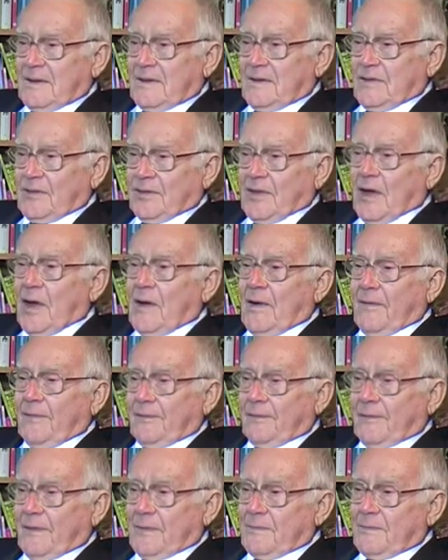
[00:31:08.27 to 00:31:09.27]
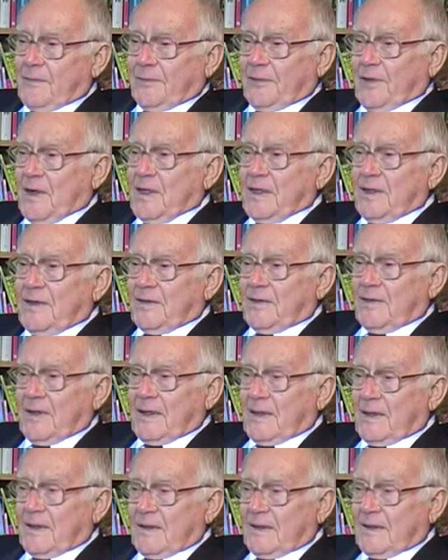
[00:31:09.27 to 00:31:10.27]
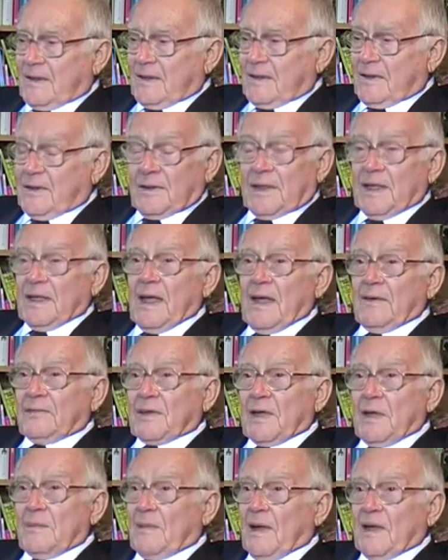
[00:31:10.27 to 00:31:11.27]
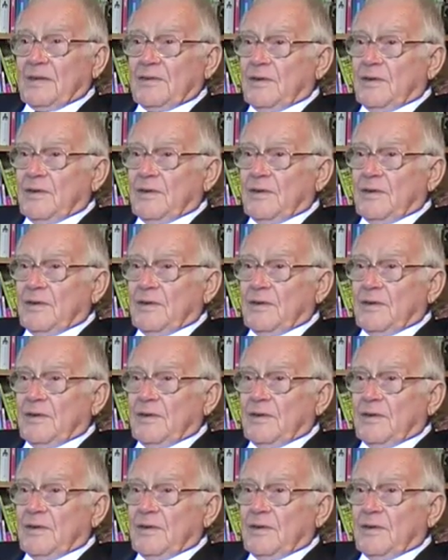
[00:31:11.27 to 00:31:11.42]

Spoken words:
staff, I'm afraid you're going to have to go back